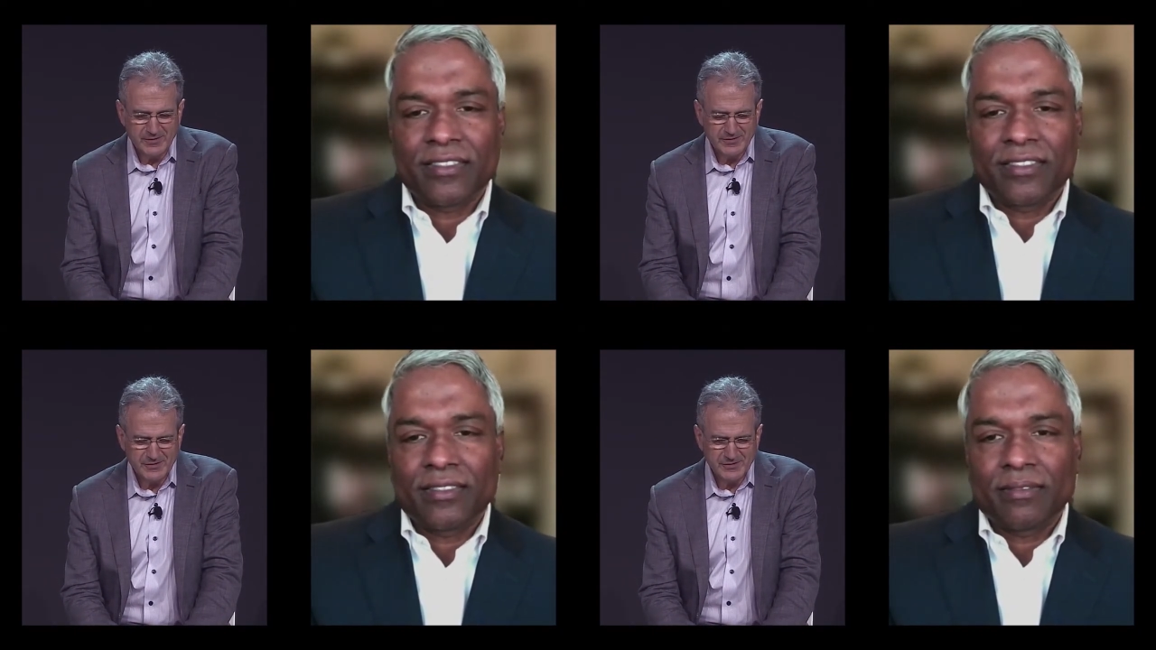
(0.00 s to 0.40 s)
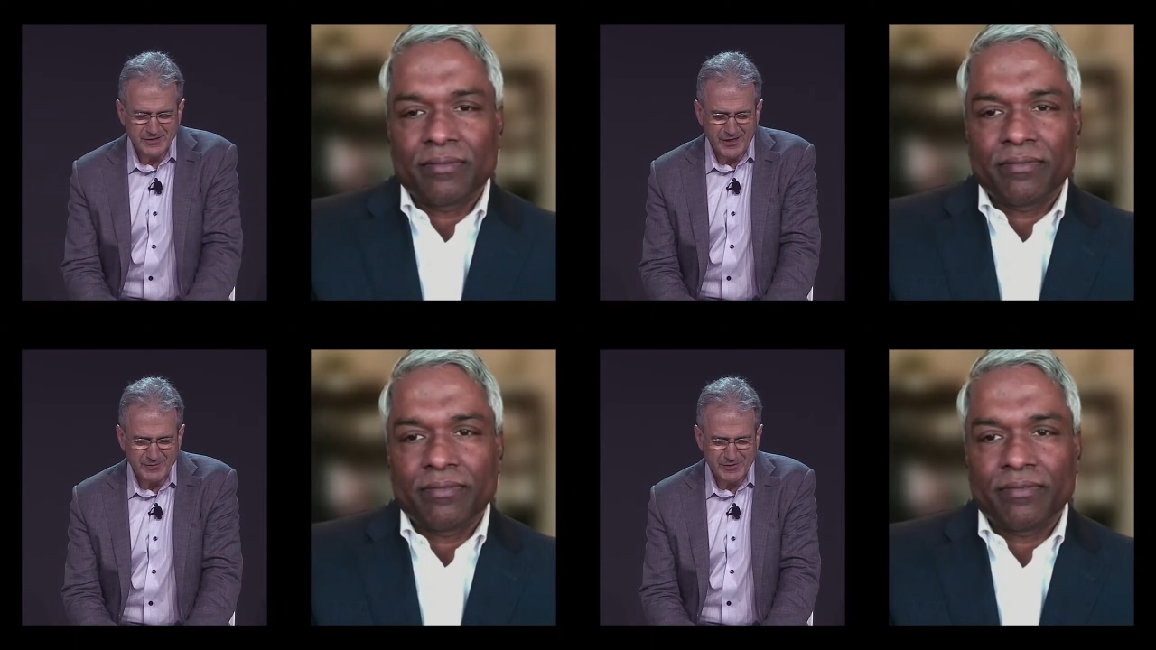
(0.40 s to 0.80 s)

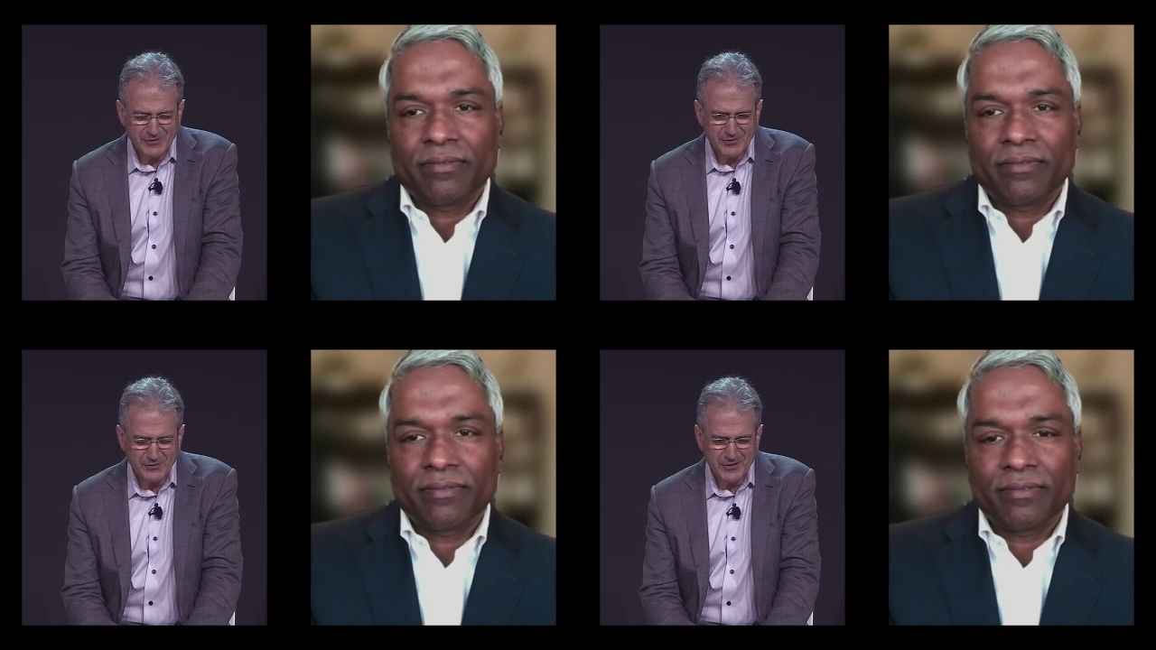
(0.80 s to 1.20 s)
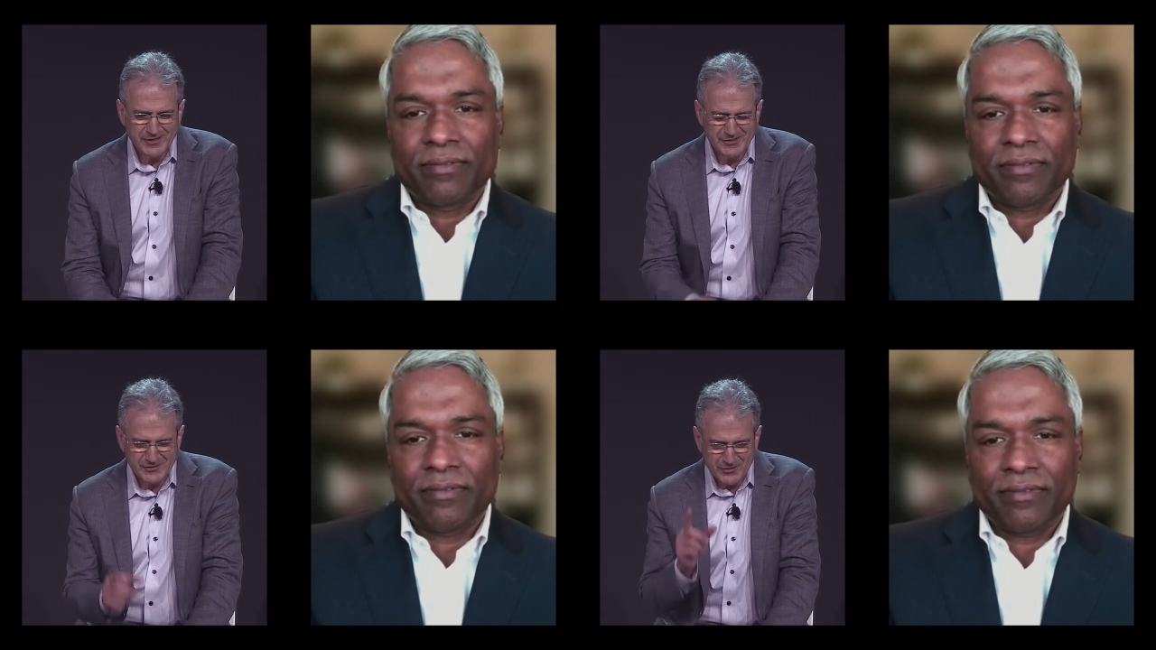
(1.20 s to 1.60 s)
Speaker 1: cybersecurity
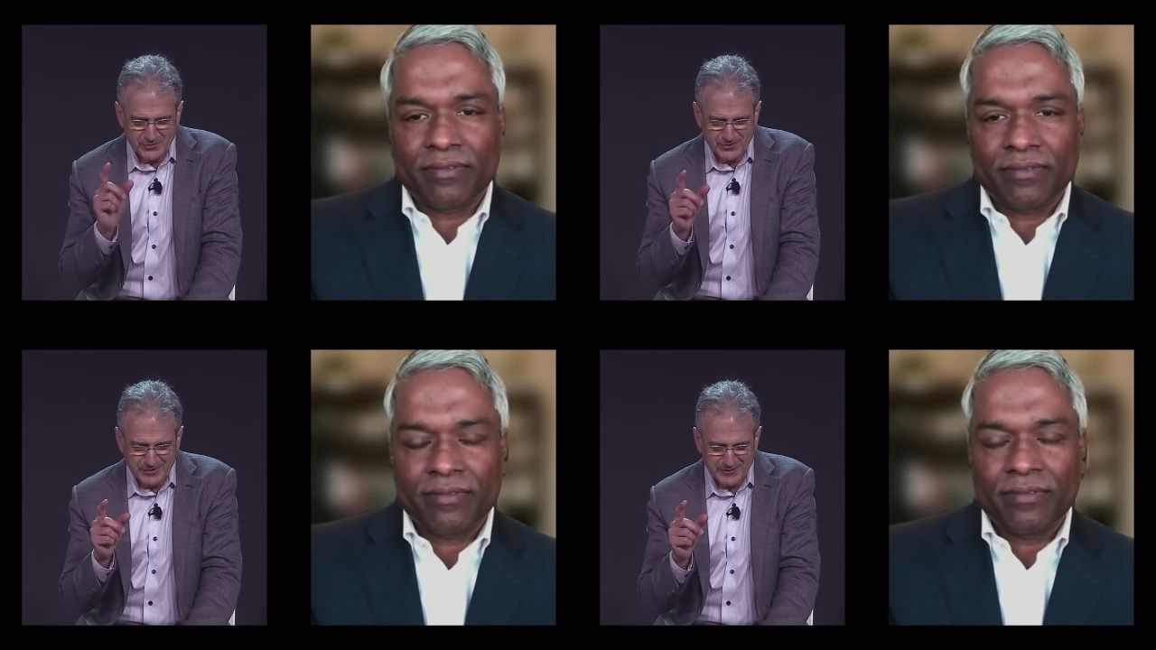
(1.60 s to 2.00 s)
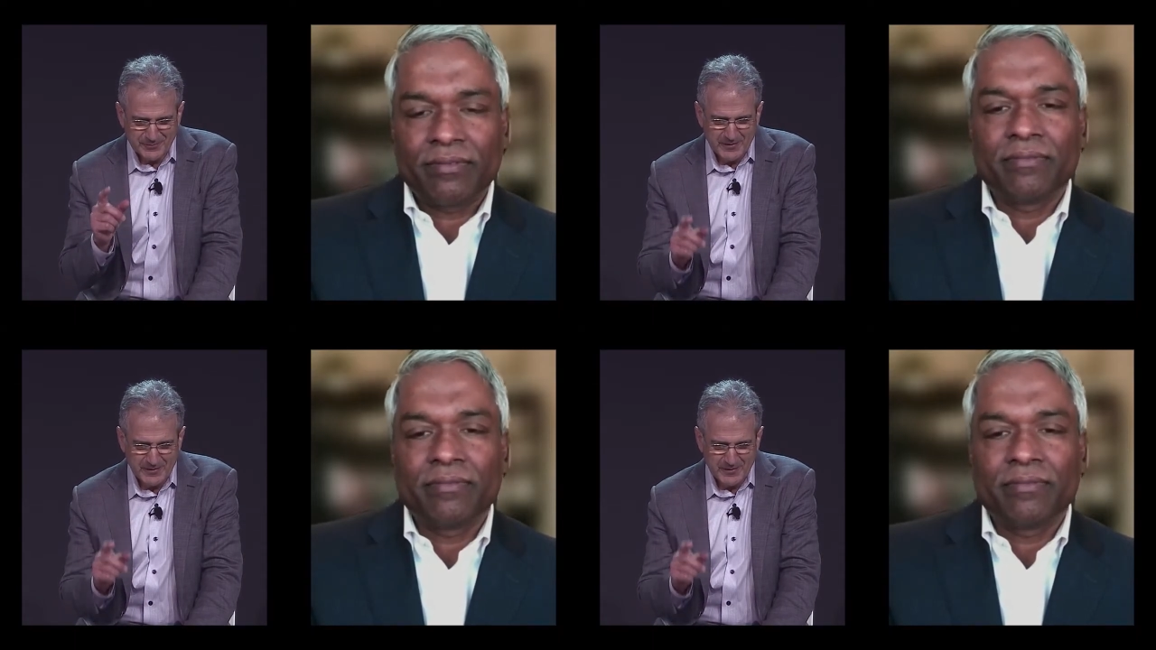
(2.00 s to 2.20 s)
and security.